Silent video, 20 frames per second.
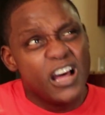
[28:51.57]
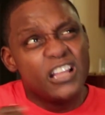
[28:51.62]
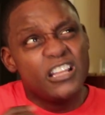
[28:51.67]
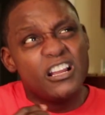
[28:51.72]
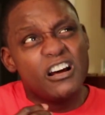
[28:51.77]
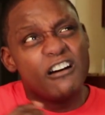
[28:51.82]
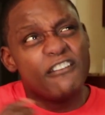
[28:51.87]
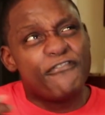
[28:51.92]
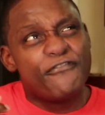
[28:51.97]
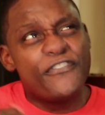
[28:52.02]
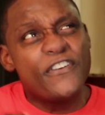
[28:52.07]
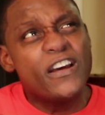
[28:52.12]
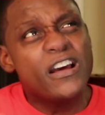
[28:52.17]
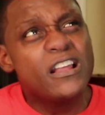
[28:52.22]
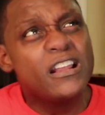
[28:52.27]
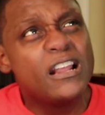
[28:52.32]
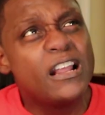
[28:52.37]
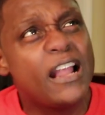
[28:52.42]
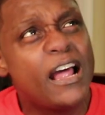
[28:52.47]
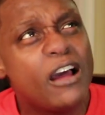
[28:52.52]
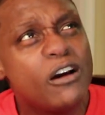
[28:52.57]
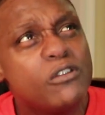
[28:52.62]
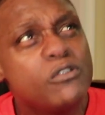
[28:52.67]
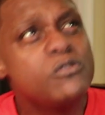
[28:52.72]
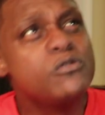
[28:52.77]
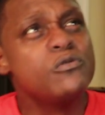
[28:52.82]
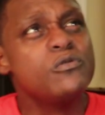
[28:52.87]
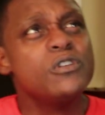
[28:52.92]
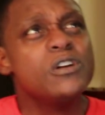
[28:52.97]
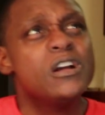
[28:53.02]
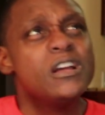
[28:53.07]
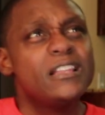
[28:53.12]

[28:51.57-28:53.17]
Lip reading: a little feeling like, ooh,